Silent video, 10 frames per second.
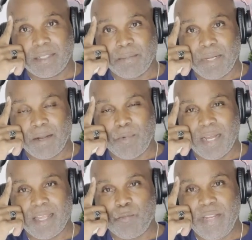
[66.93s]
And I'm like,
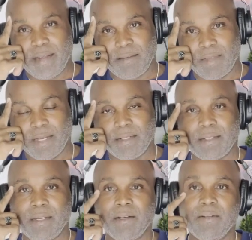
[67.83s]
why can't we have that,
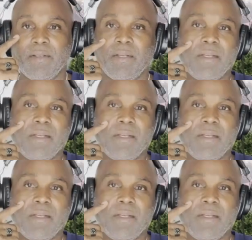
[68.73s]
you know?